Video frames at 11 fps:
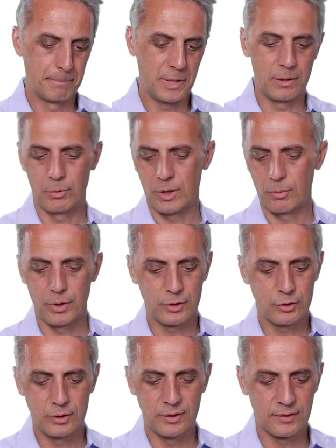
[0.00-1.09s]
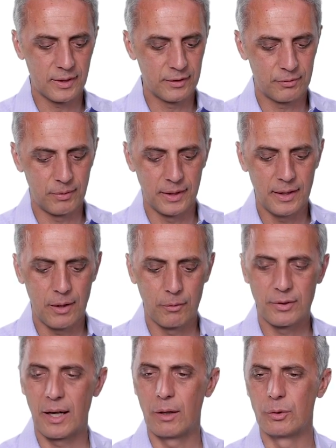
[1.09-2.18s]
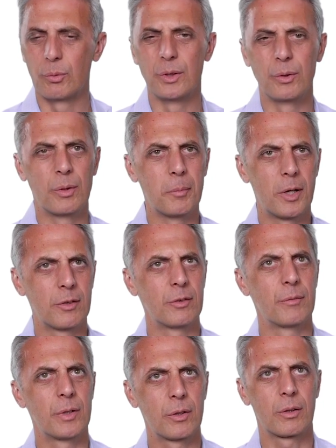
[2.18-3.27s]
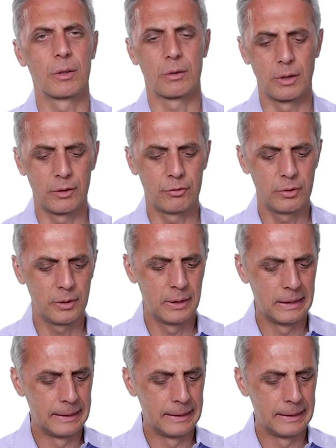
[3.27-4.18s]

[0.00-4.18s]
And what I want to discuss right now is how do we do the margin of error calculation,